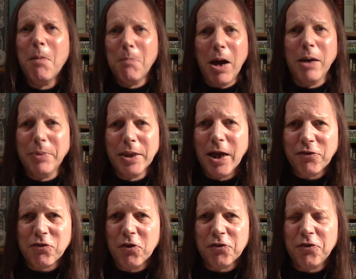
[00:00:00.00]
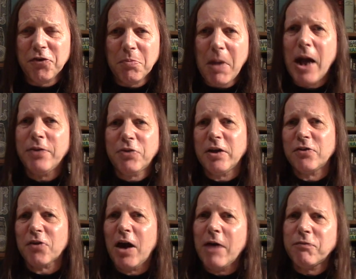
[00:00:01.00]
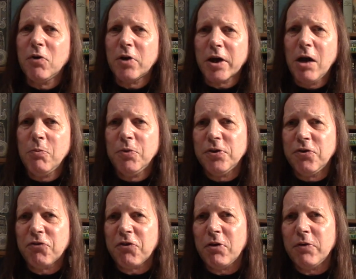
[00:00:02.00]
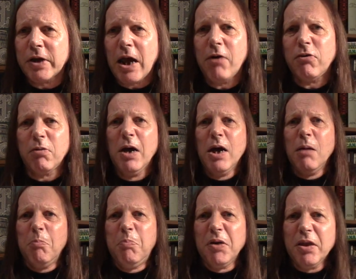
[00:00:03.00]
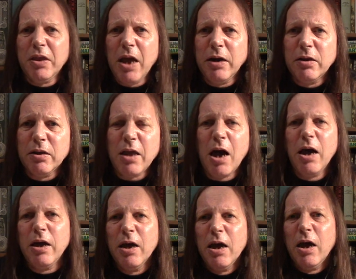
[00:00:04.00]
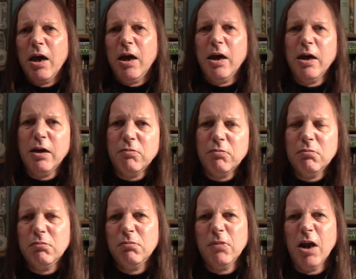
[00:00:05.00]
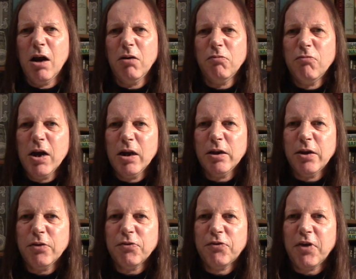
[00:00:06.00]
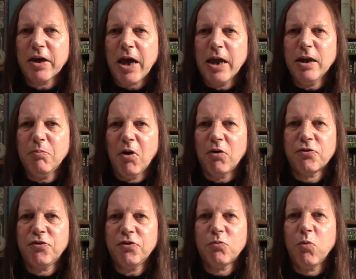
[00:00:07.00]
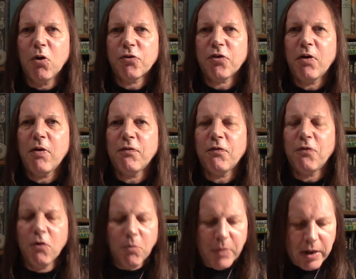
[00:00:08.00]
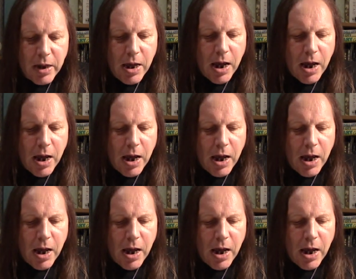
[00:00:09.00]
maybe that's not such a bad thing because I haven't got to cope with the distillery character. But at the end of the day, it... you know, really didn't tick any boxes whatsoever for me.